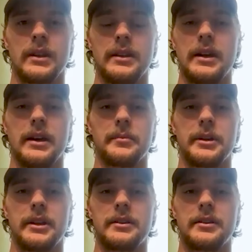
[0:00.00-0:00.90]
Yeah, I
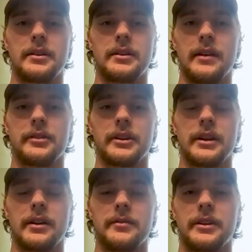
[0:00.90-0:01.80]
mean,
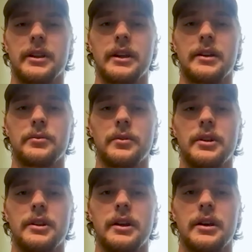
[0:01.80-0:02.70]
definitely. I felt like one
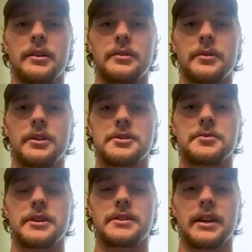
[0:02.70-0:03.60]
of the one of the
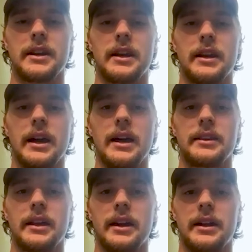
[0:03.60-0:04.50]
swings that I kind of
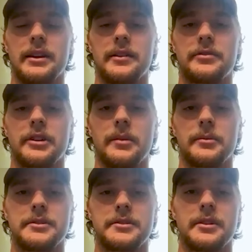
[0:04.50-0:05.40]
got that idea from
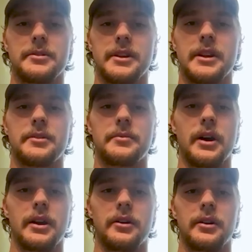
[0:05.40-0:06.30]
was there was a hit and
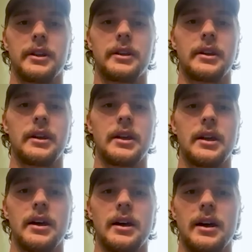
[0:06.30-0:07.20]
run on, and
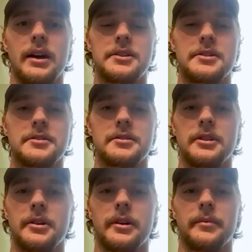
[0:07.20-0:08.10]
uh, just
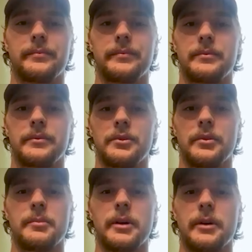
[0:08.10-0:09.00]
the the
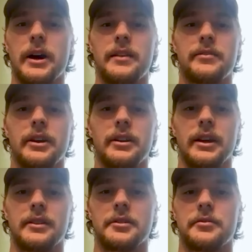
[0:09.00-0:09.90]
way my body felt
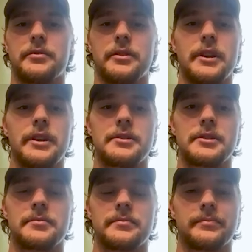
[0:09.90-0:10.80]
like so free.
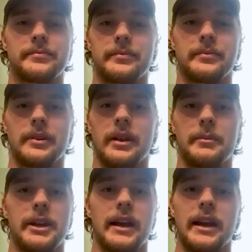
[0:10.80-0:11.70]
Just, I
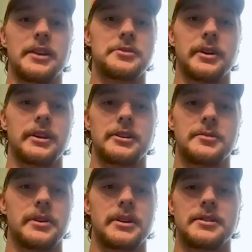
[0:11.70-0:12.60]
mean, I got to swing at this
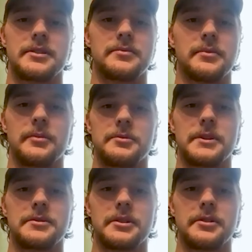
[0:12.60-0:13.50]
pitch is what I'm
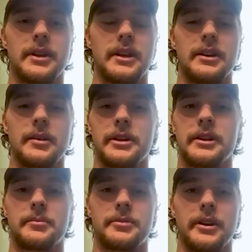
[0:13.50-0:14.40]
supposed to do, and I ended up
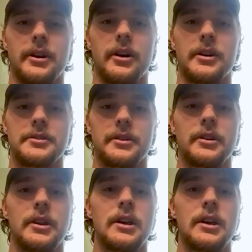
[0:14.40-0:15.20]
hitting it pretty hard. So